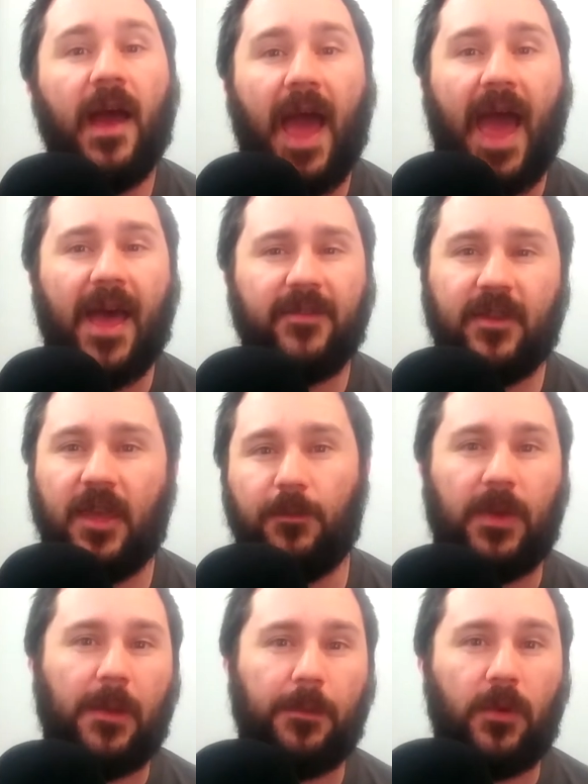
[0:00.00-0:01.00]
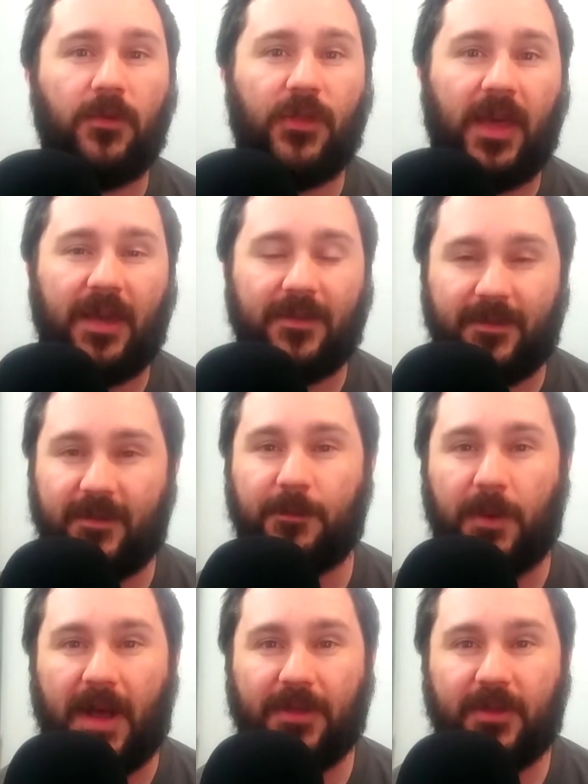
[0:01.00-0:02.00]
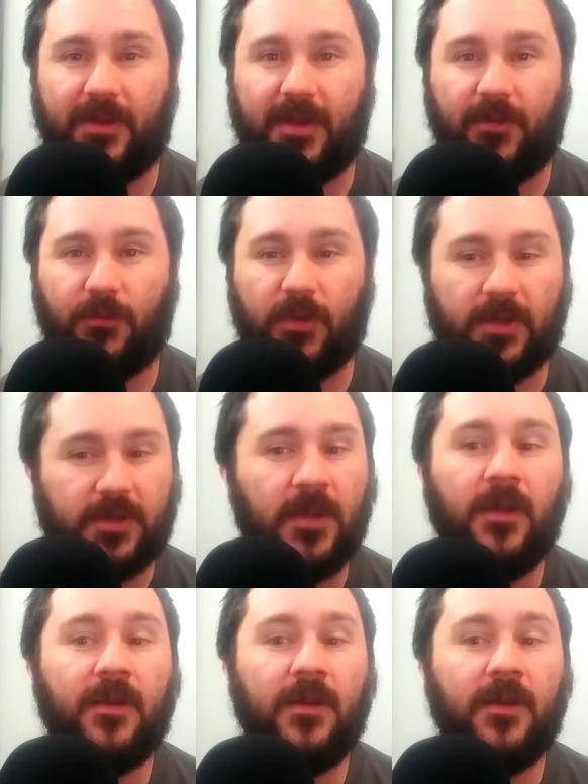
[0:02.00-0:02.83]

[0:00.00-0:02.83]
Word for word: asking people if they can spot the difference.